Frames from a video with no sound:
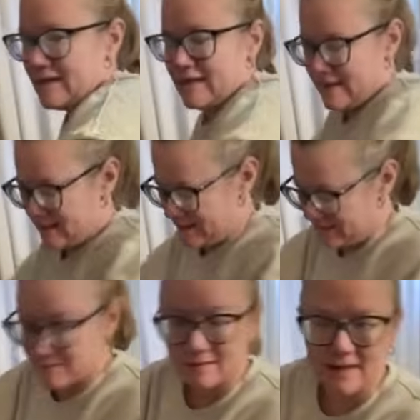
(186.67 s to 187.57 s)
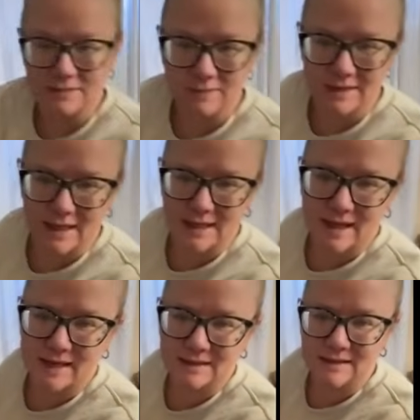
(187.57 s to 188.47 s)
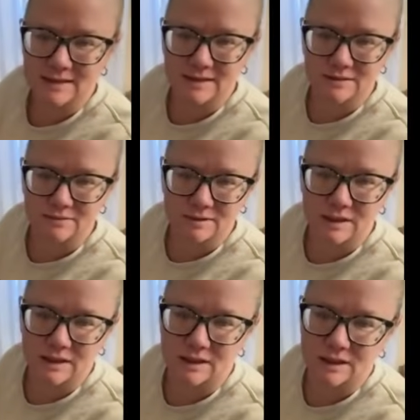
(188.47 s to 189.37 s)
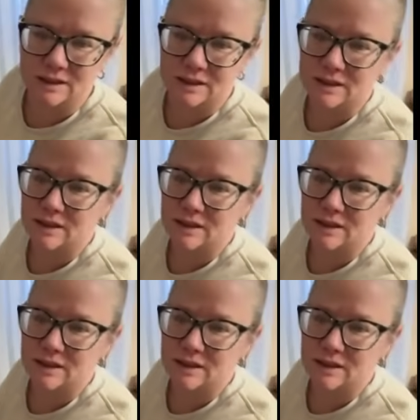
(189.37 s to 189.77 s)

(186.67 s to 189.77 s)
And then last but not least, we need